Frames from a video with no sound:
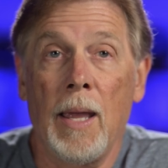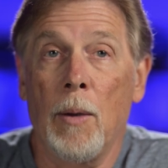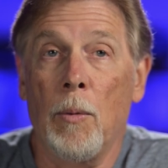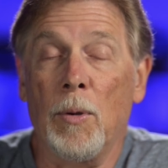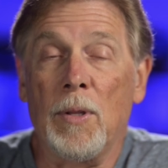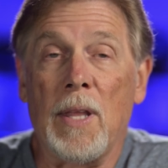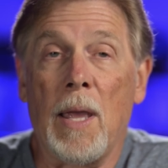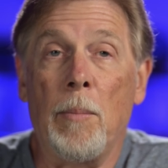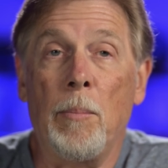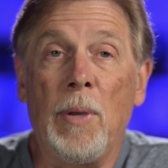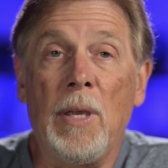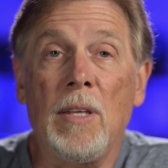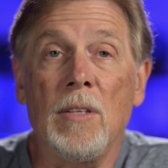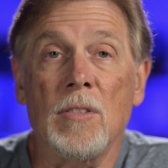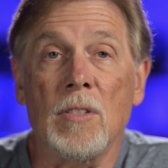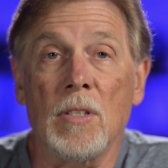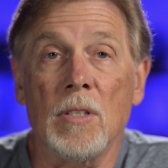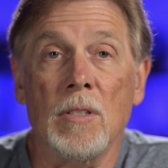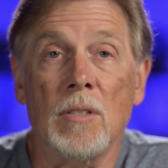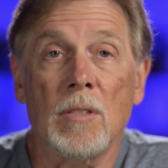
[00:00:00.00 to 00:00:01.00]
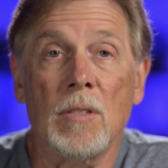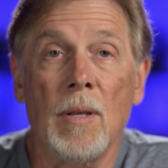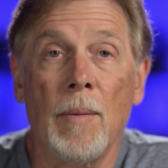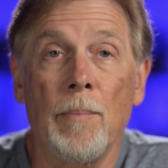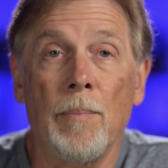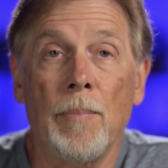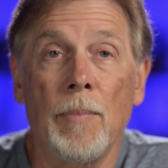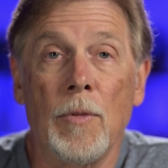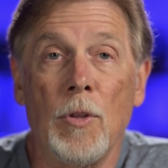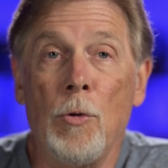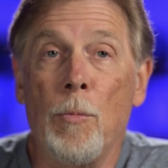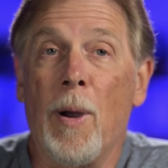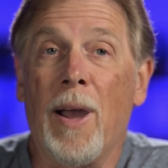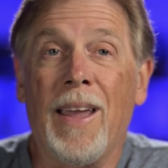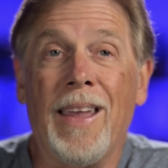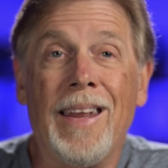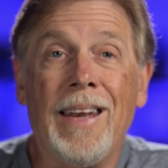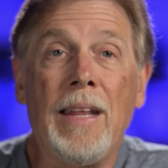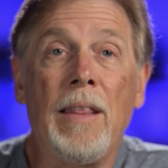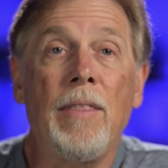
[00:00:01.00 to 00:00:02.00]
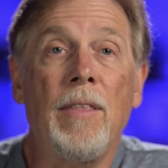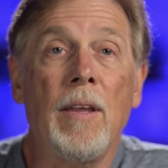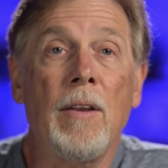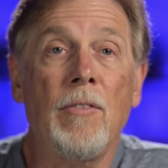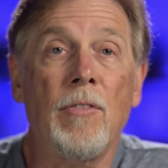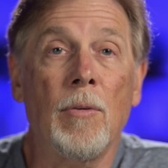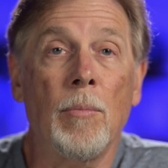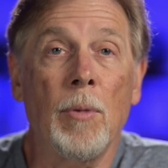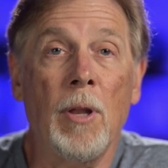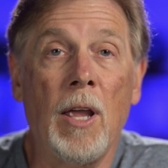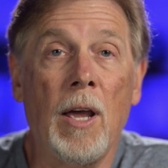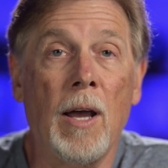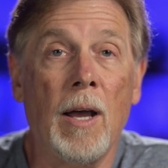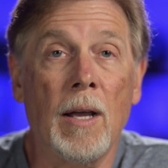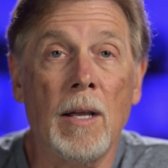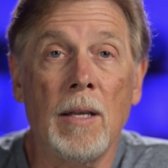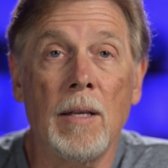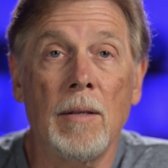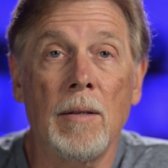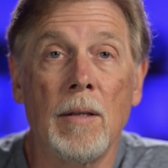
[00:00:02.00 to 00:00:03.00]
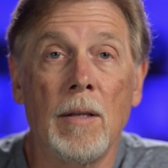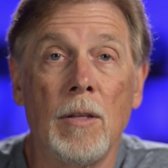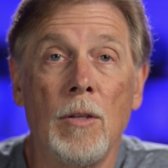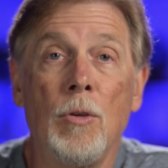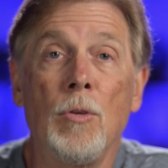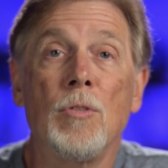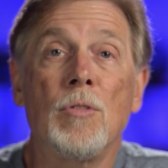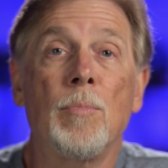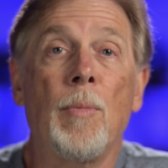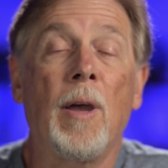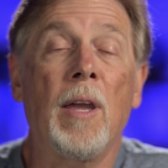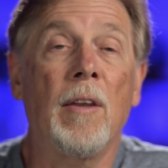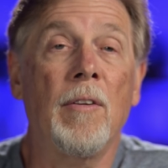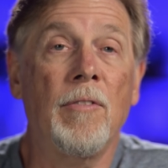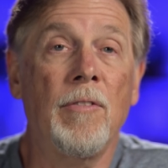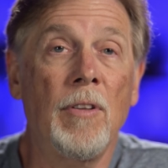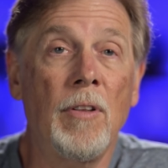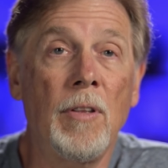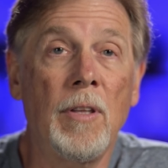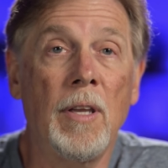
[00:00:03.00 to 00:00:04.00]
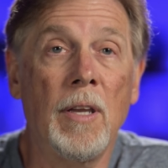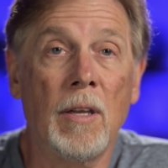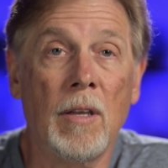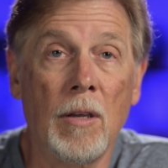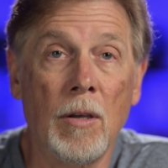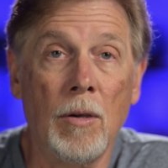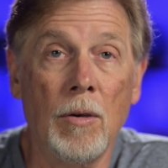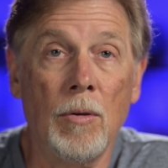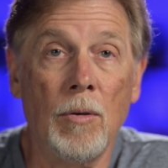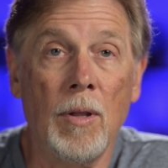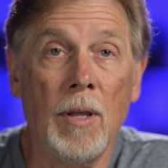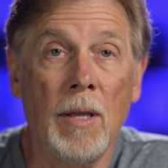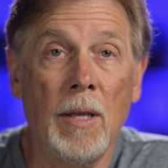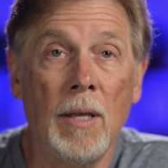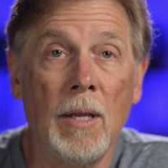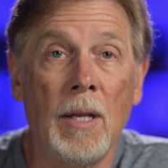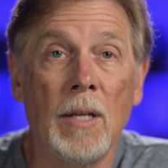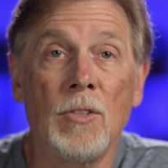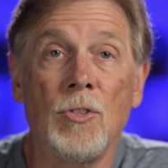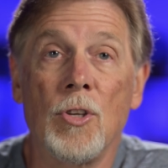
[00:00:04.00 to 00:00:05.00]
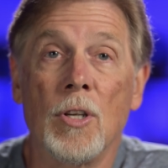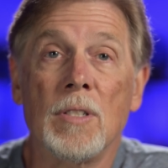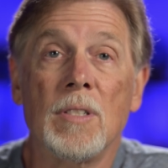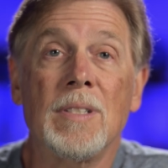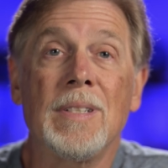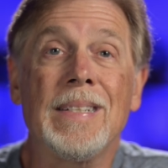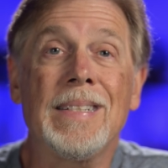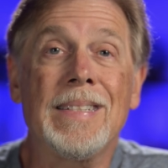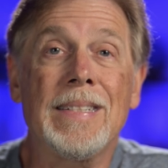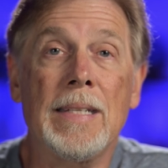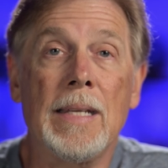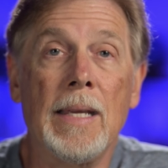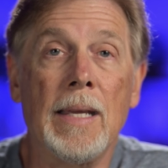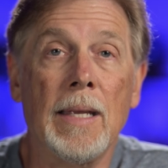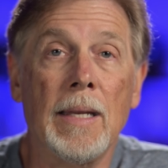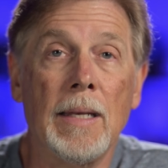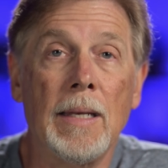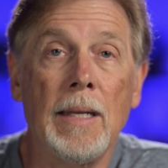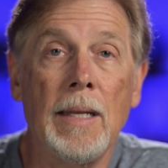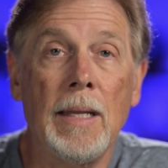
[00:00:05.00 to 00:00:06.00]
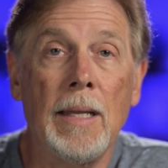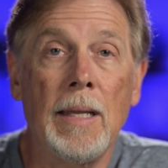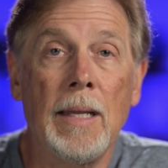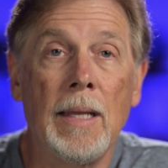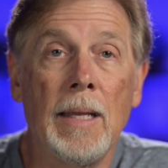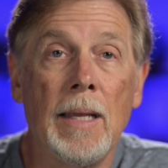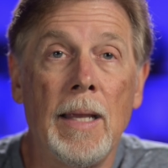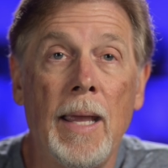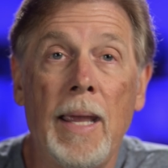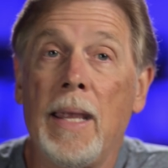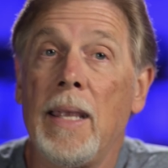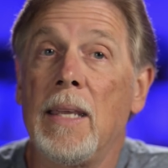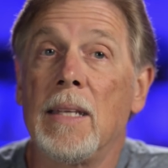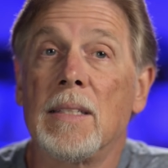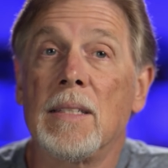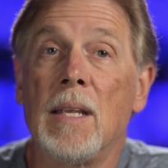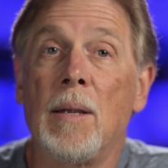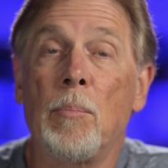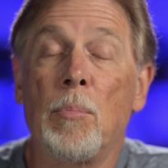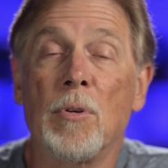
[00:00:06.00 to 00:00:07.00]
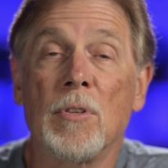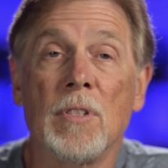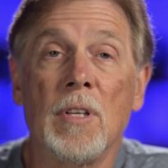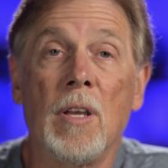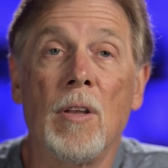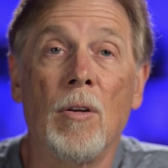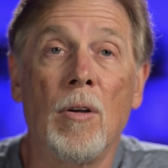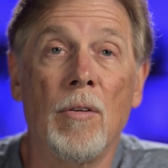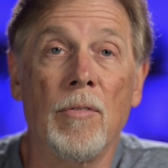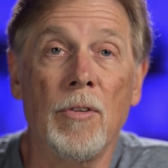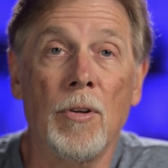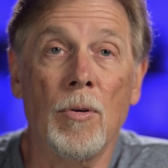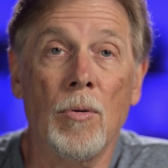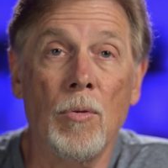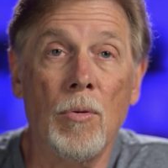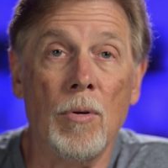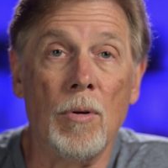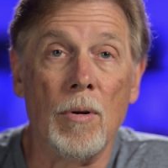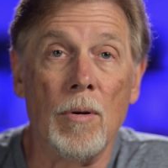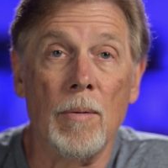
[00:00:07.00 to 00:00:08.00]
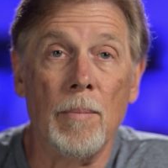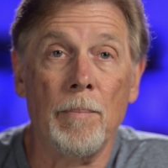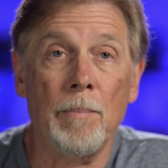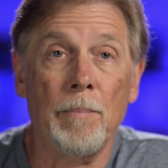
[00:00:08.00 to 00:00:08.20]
And what that means is you buy anything from LOK, use my affiliate code, Justin10, and get 10% off your order.